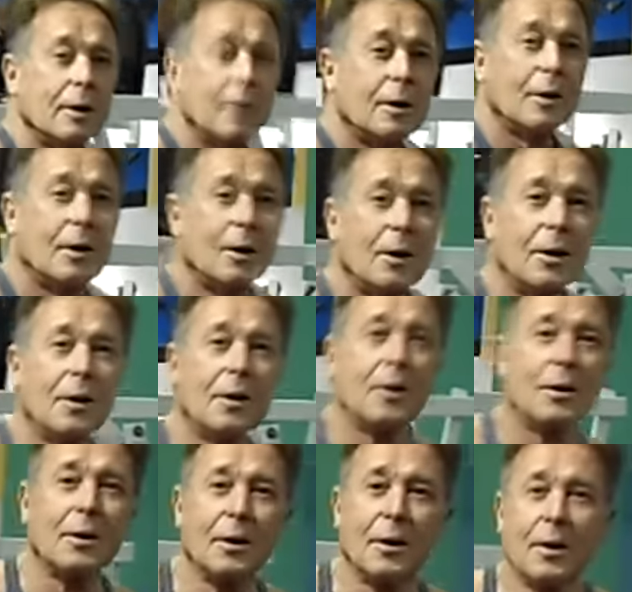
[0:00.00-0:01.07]
we're going to have a
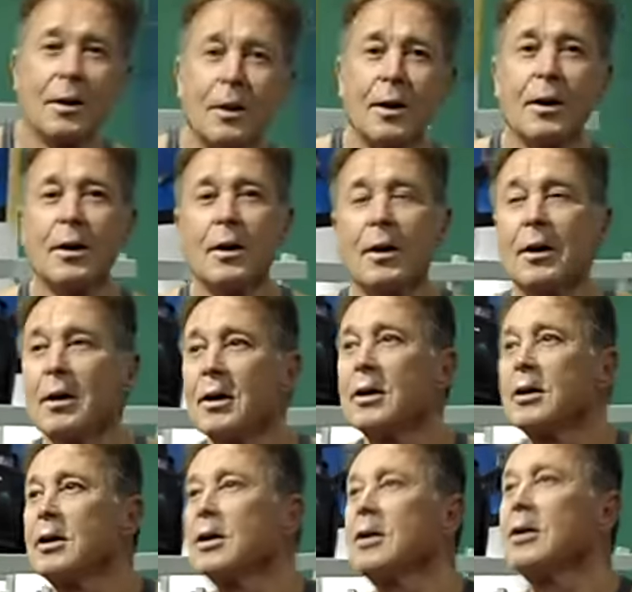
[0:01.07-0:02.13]
kindler,
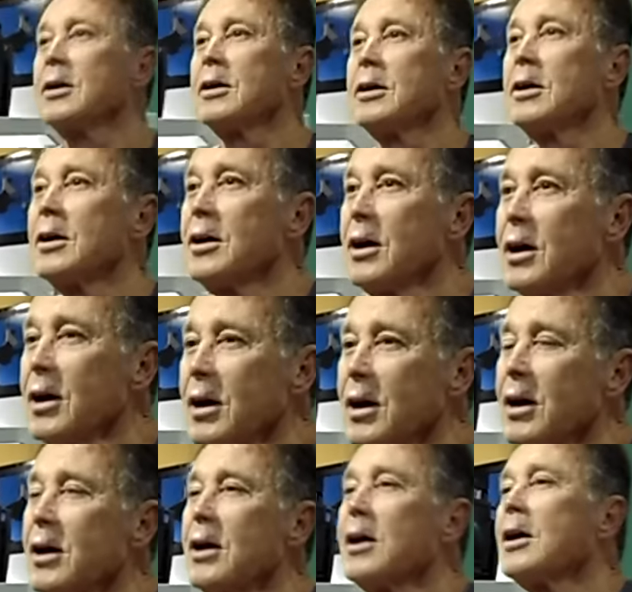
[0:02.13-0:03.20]
gentler
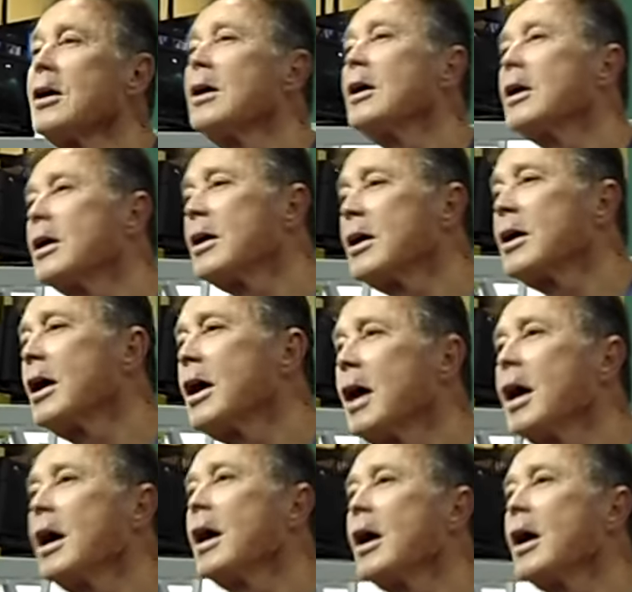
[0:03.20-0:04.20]
Richard here in the gym.